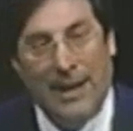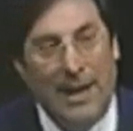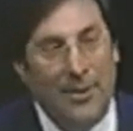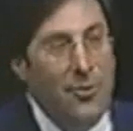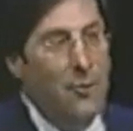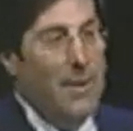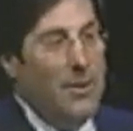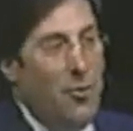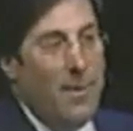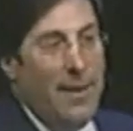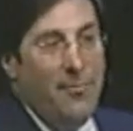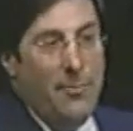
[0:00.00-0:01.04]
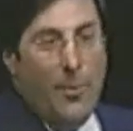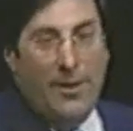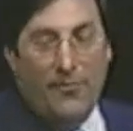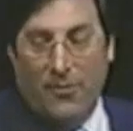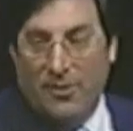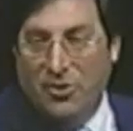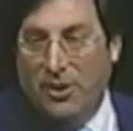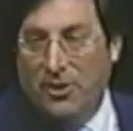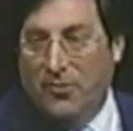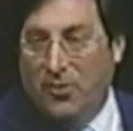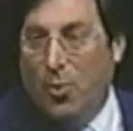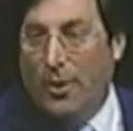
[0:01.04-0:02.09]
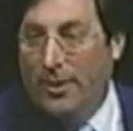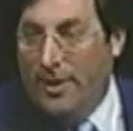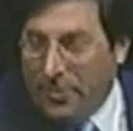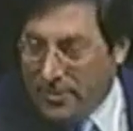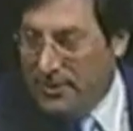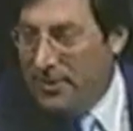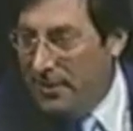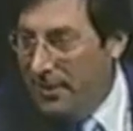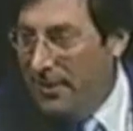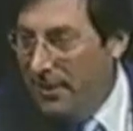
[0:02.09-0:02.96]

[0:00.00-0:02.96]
I said, I don't know about you, but I've been waiting for this judge for 20 years.